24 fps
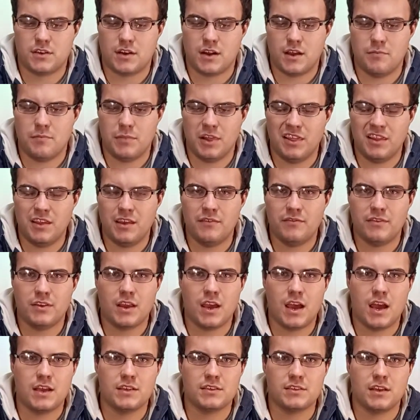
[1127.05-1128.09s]
I believe it
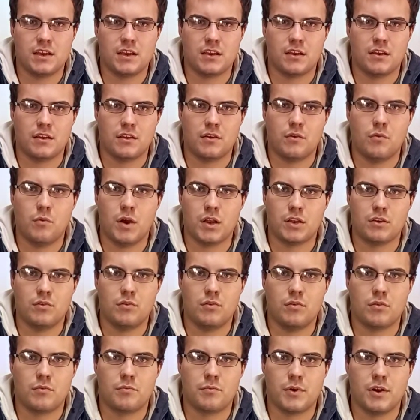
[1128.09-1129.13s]
has like a
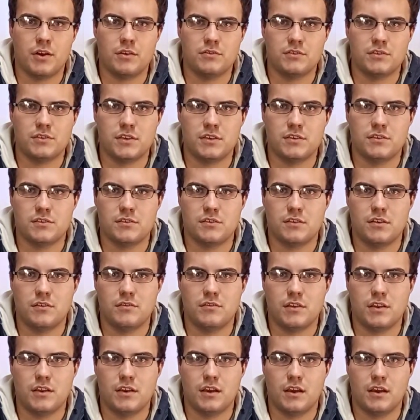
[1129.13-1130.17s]
quad-core processor
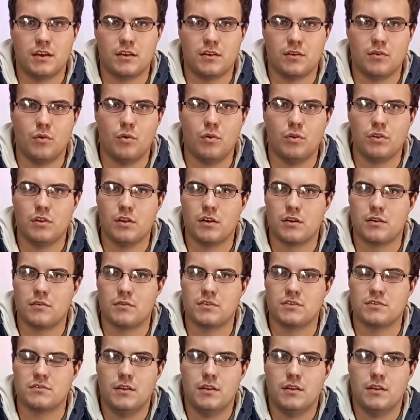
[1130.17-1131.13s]
only, like an older